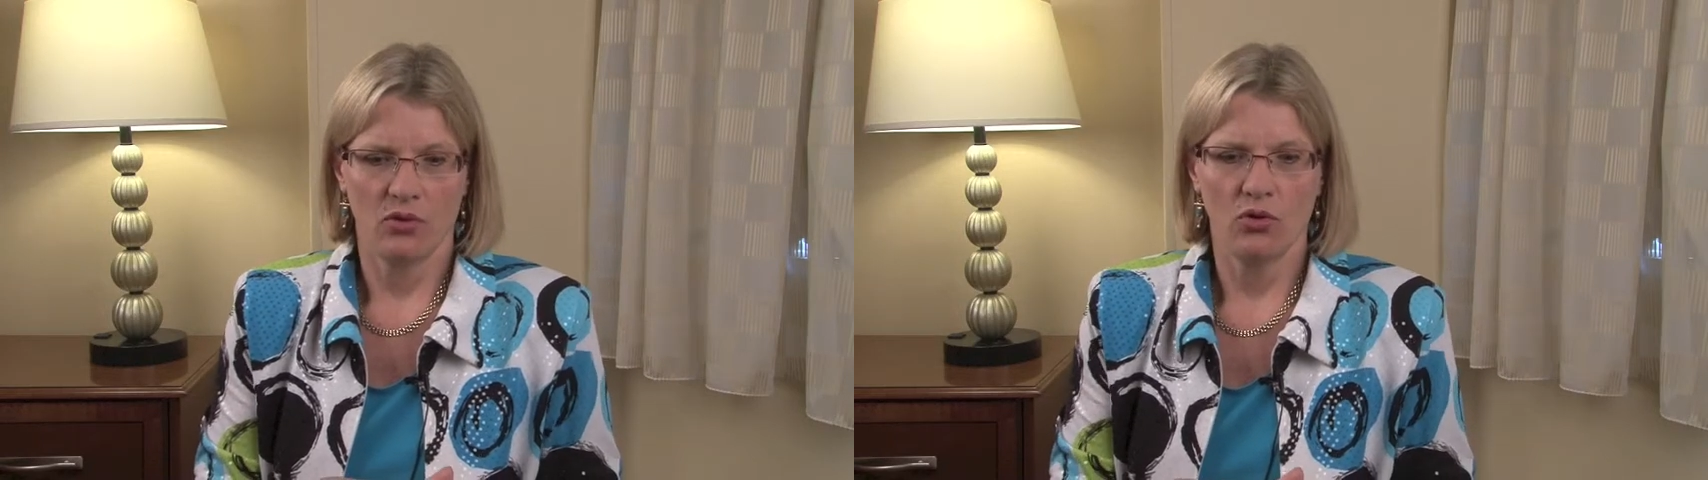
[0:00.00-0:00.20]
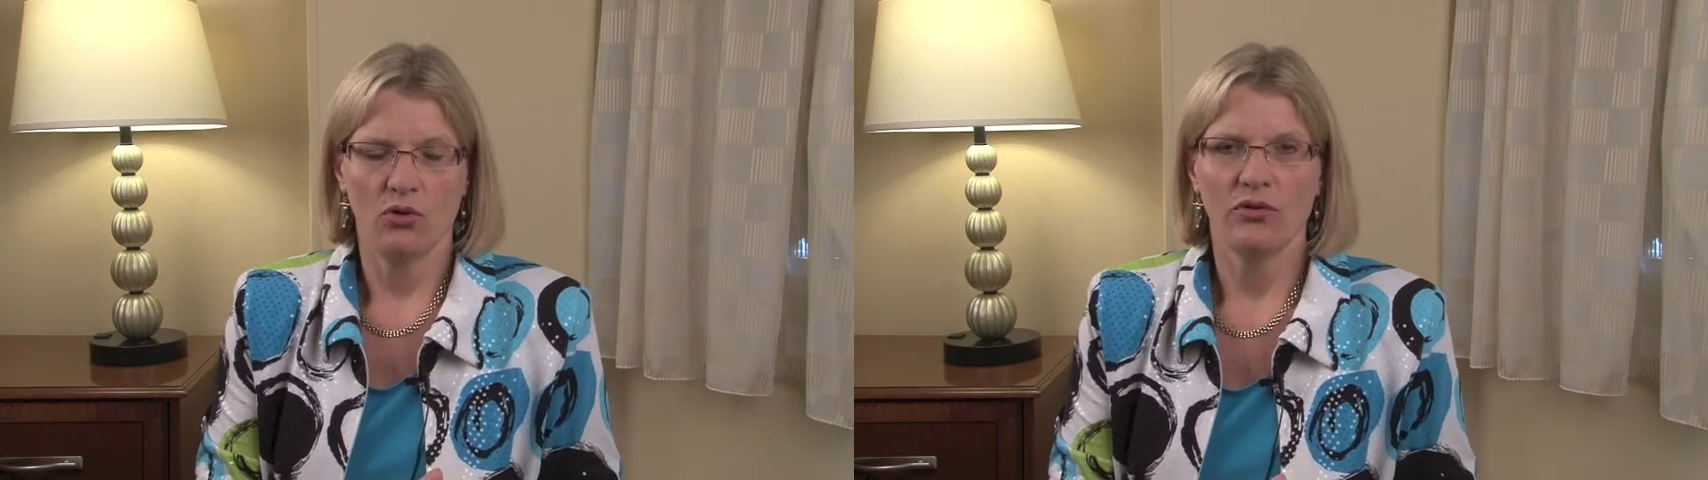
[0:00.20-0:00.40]

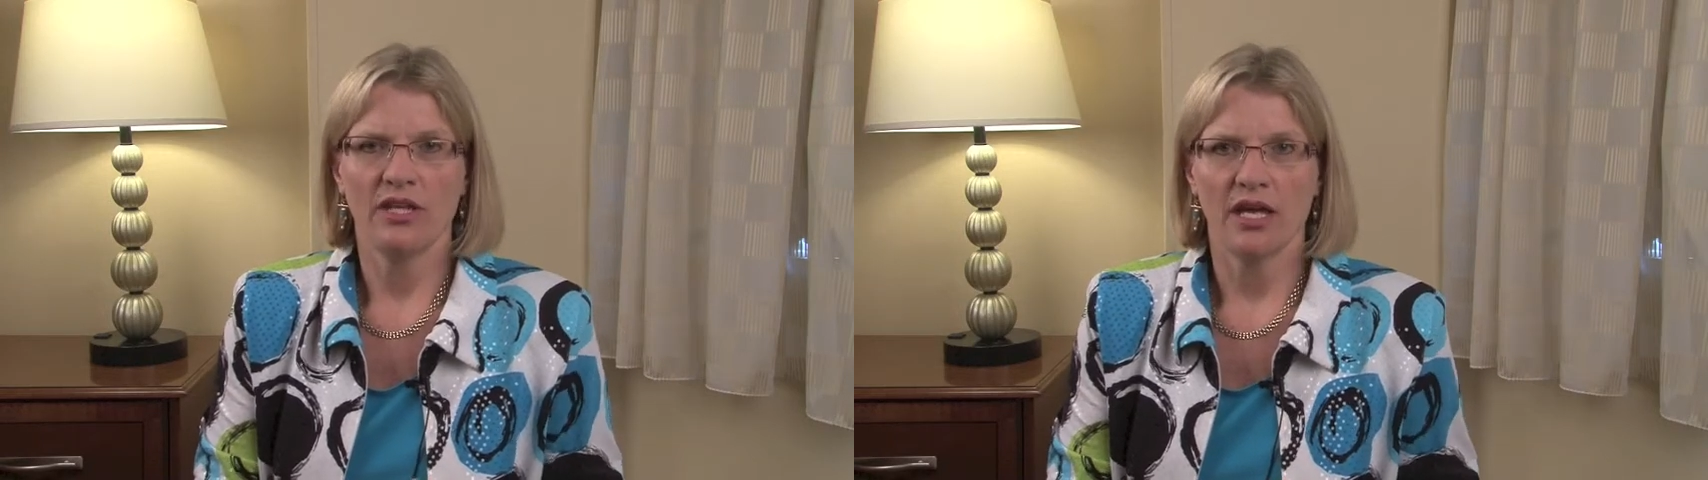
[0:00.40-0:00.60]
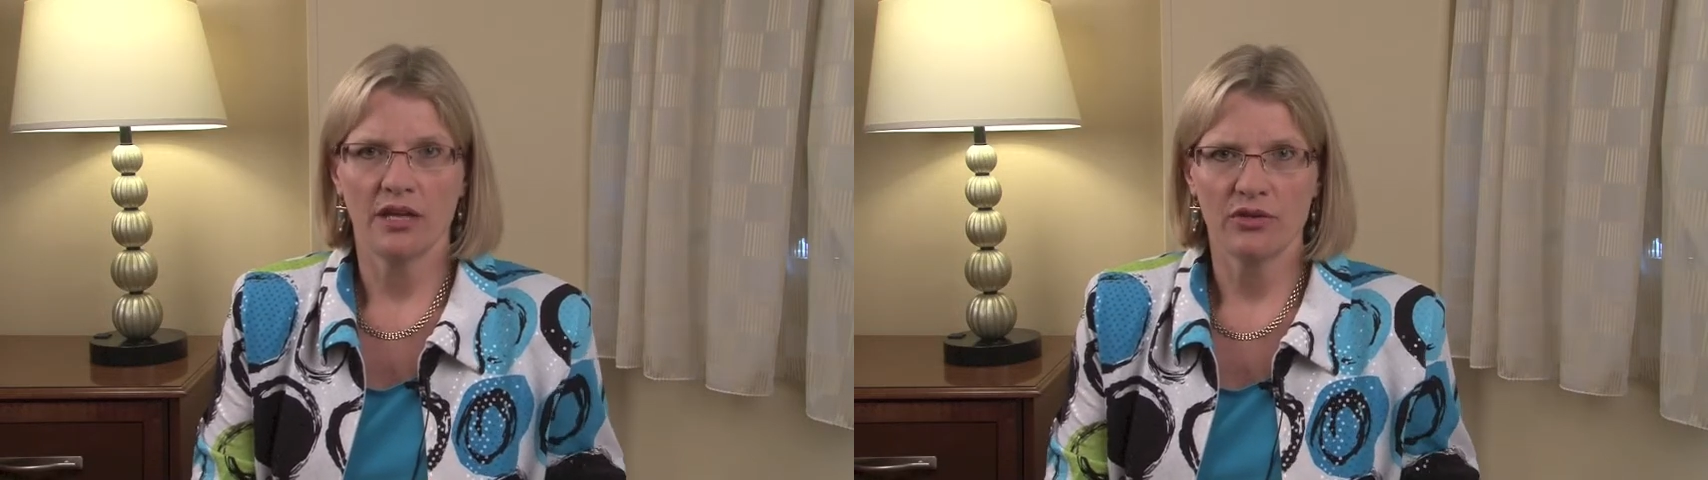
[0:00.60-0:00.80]
all
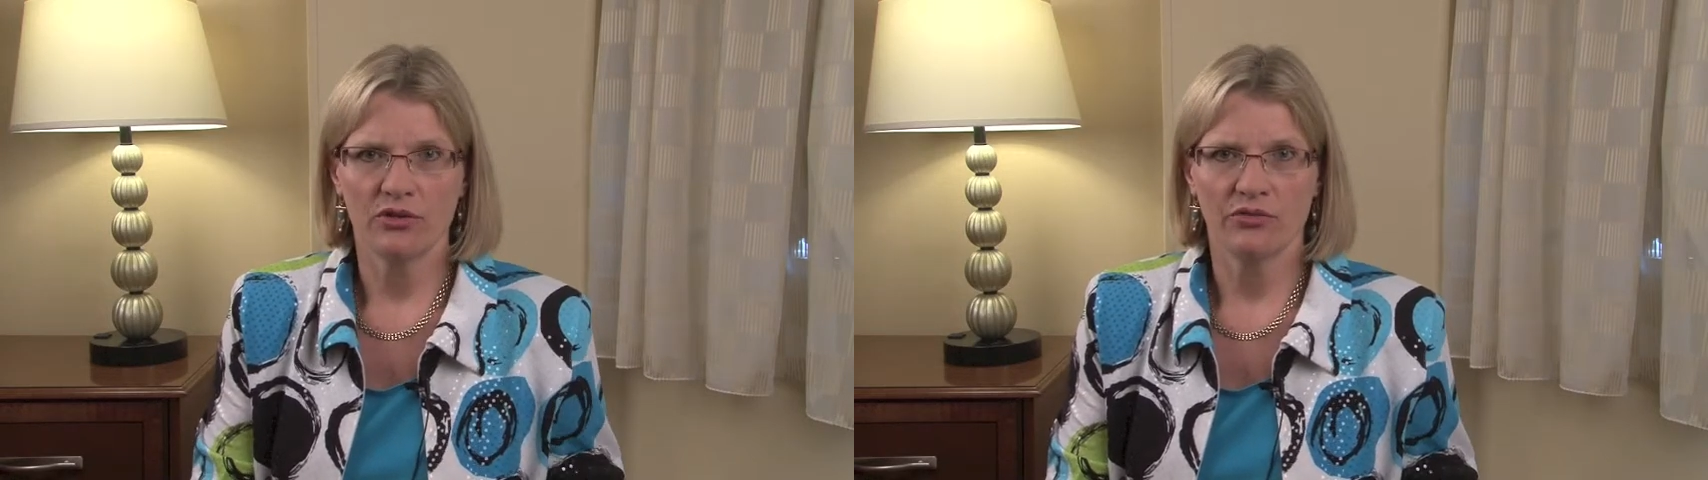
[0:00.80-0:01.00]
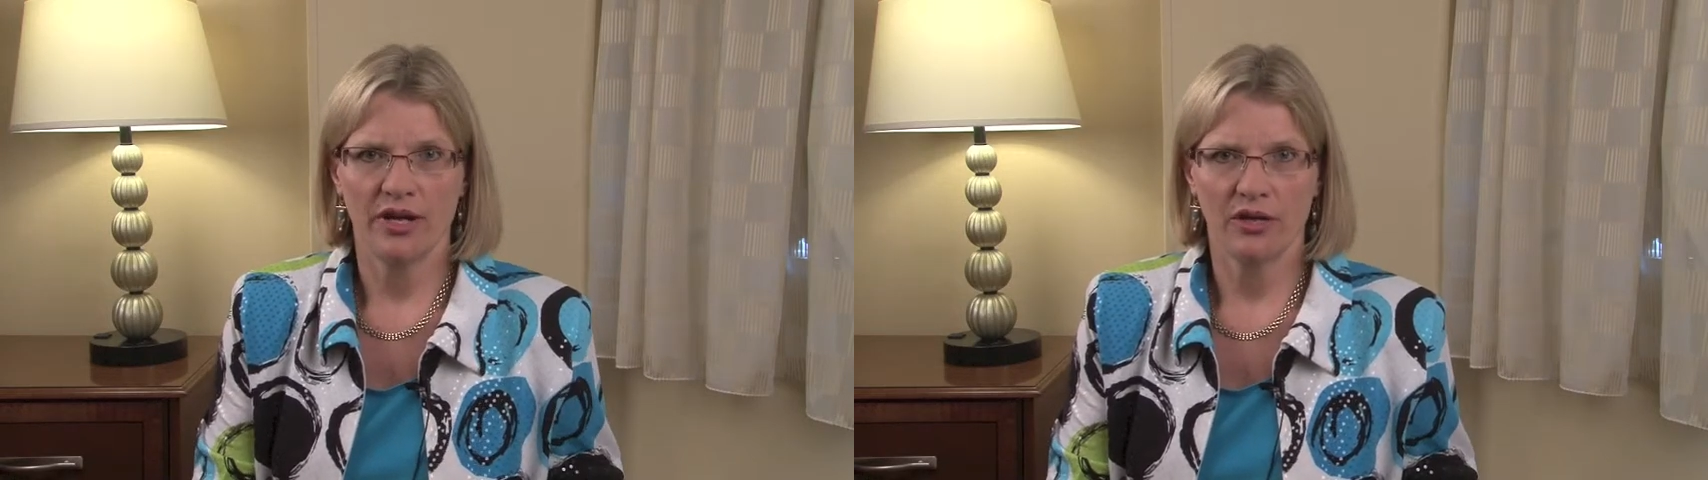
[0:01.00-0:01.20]
the
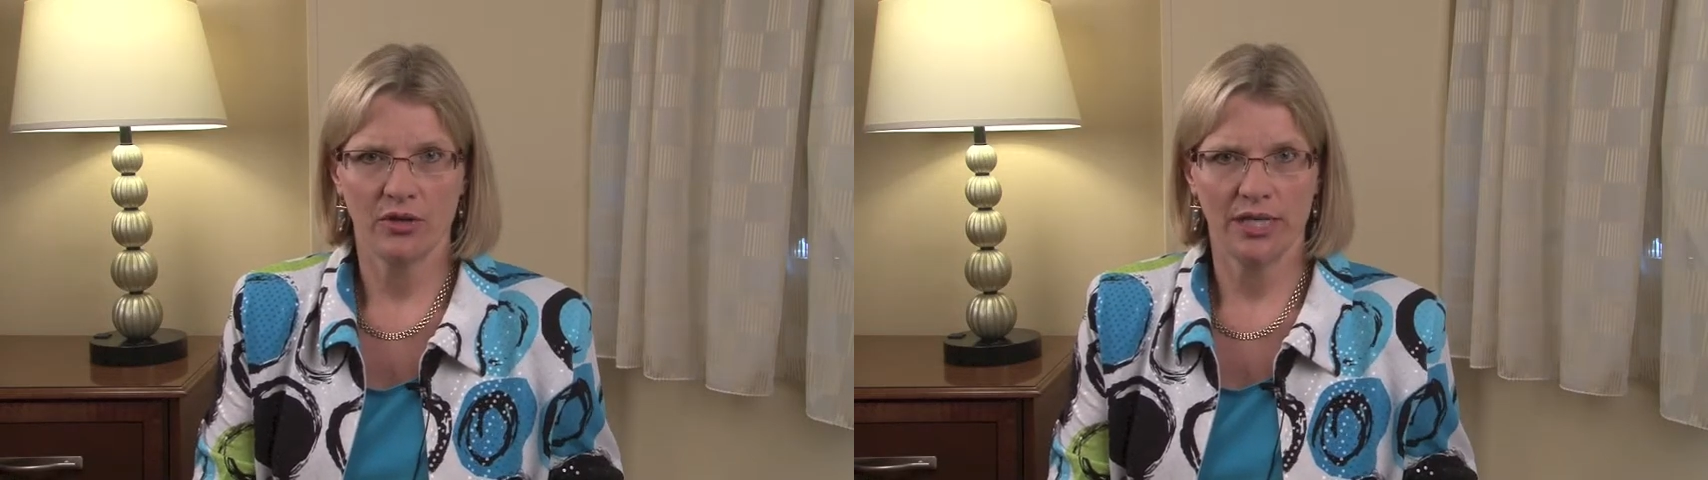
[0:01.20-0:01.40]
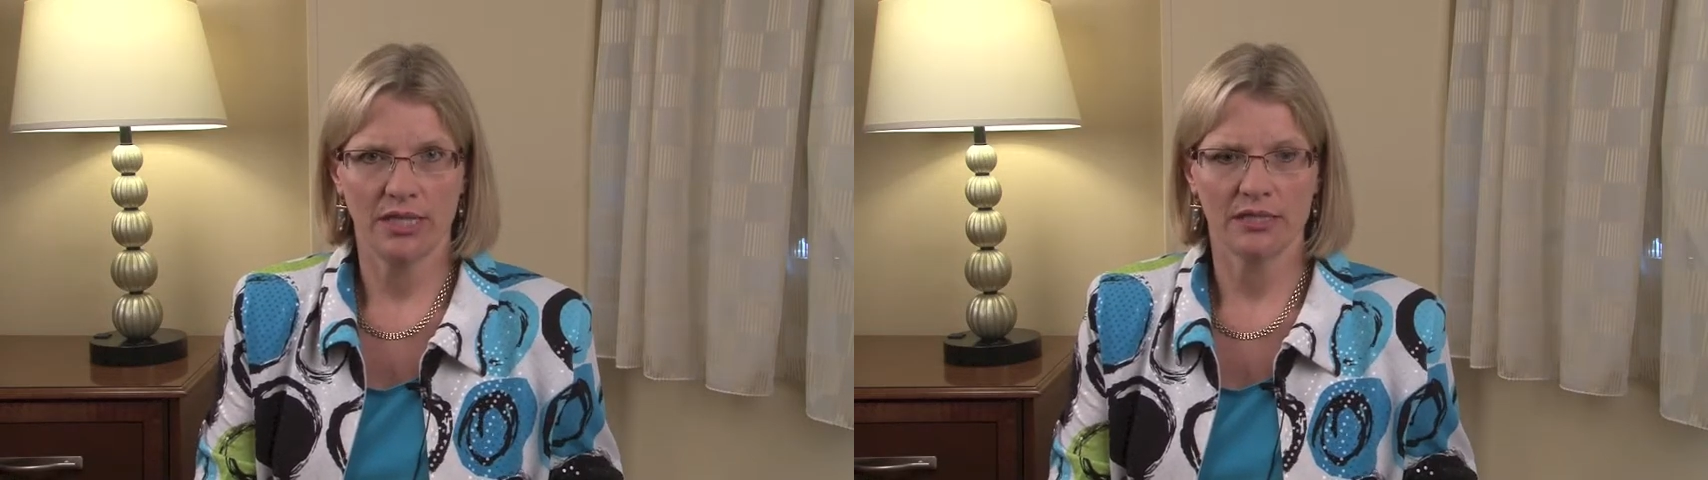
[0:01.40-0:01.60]
other
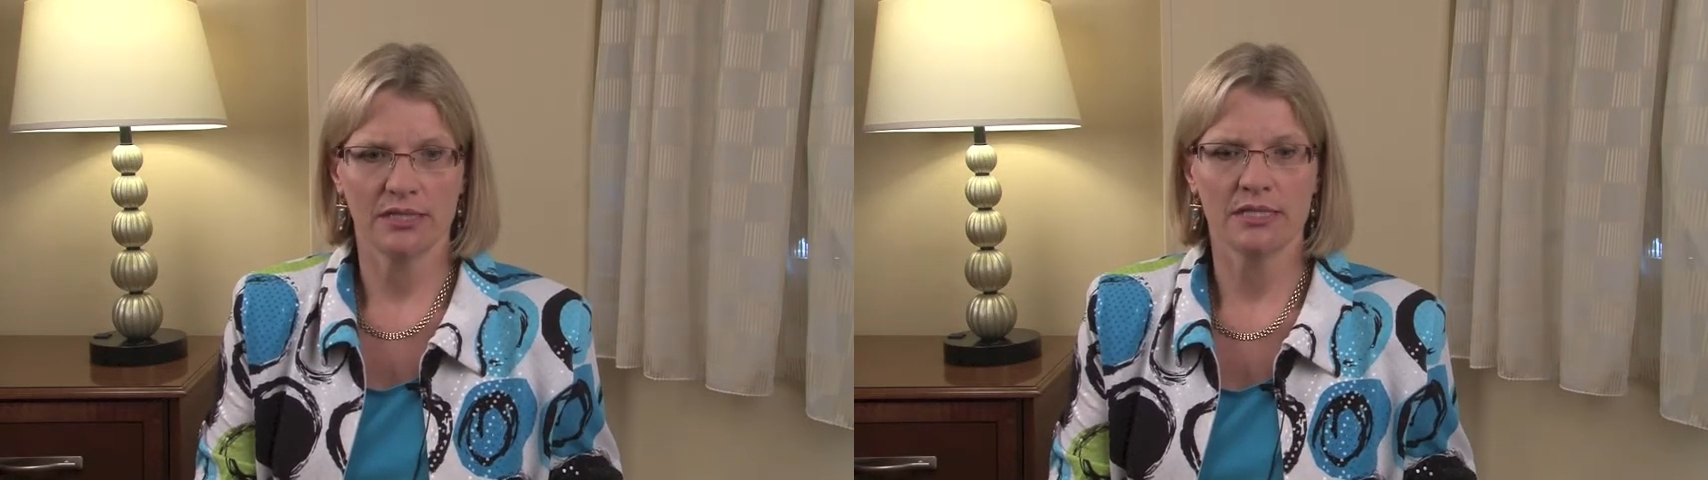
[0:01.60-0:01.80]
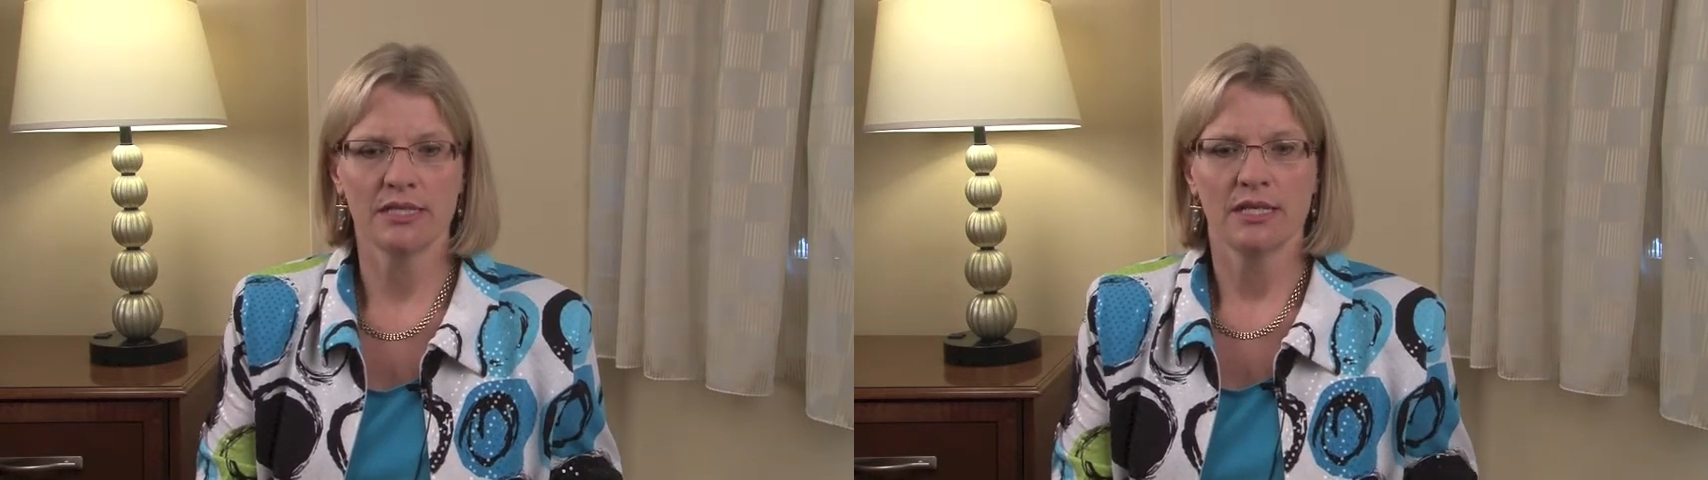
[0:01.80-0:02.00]

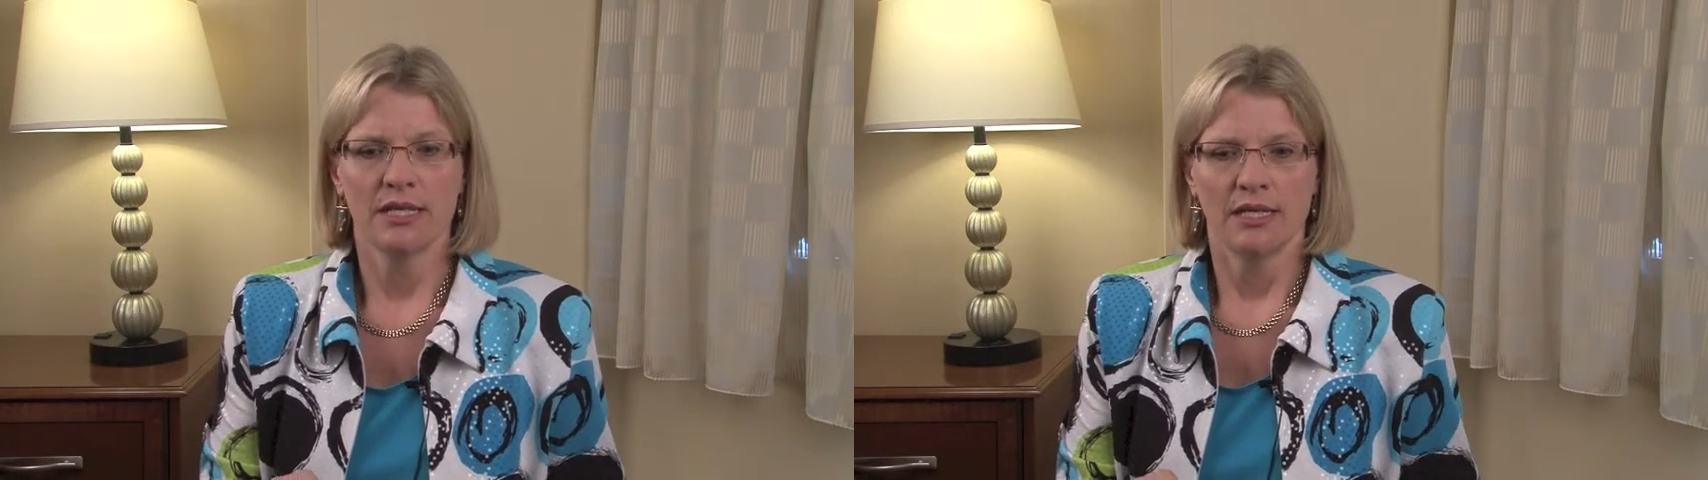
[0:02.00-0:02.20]
variants